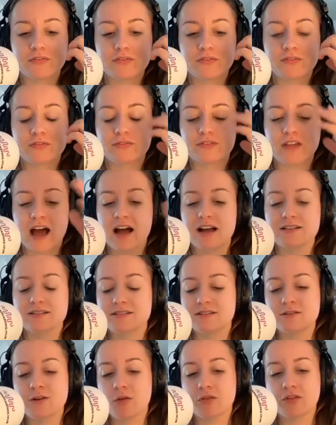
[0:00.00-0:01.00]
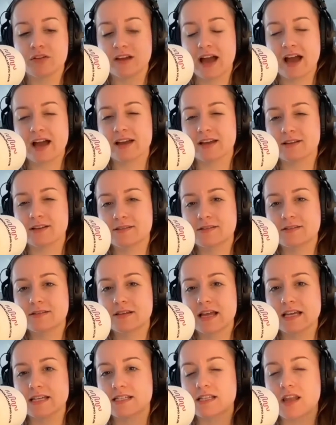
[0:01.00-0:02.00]
that's not the case.
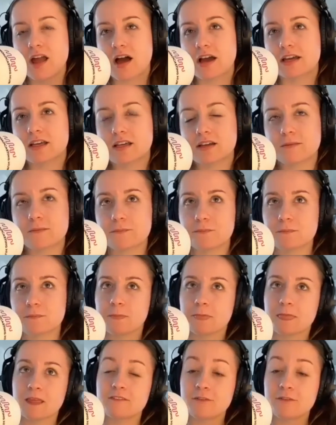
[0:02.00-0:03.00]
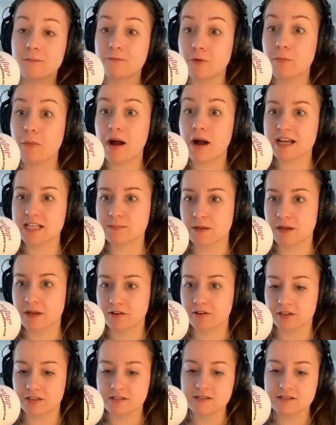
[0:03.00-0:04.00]
It's like, from my
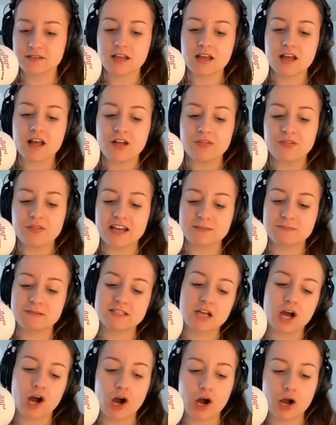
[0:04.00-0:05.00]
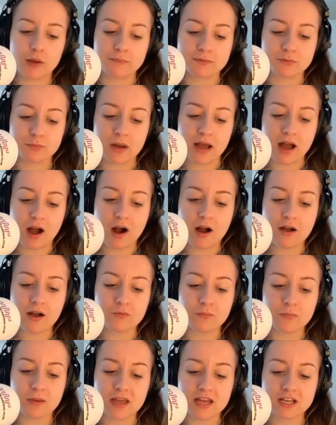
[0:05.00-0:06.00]
experience, there's been times where
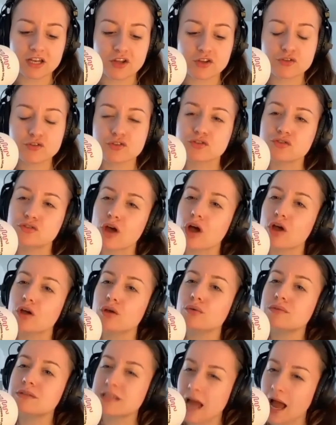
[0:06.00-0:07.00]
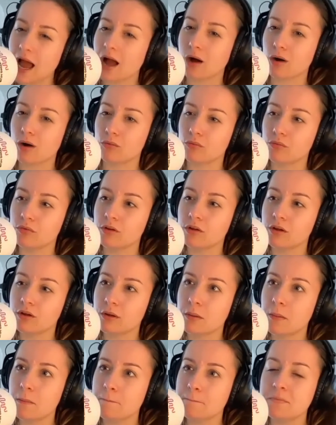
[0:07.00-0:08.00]
I've been so down,
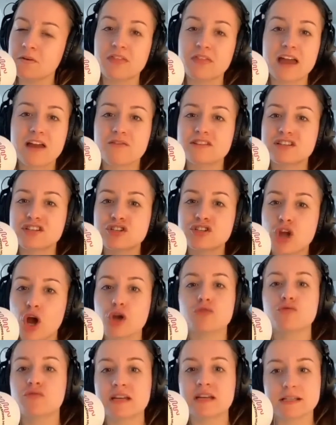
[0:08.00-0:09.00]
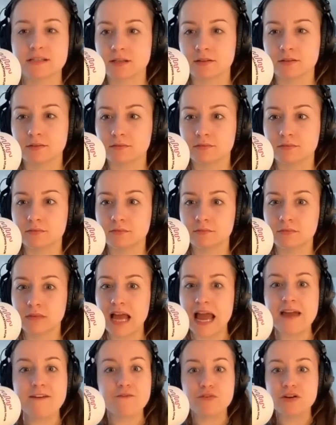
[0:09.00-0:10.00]
but there is no reason.
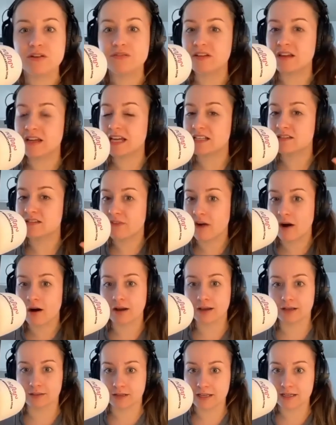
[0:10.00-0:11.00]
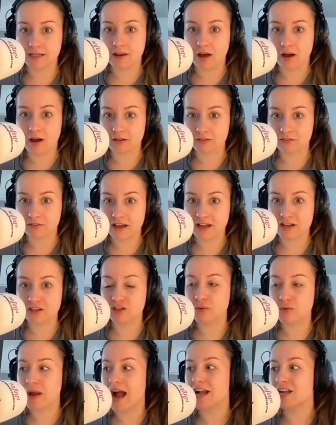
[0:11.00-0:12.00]
Everything is fine in life and
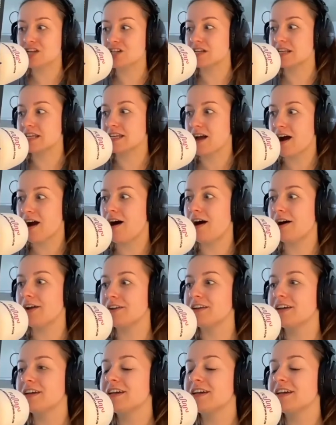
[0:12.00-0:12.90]
you actually can't,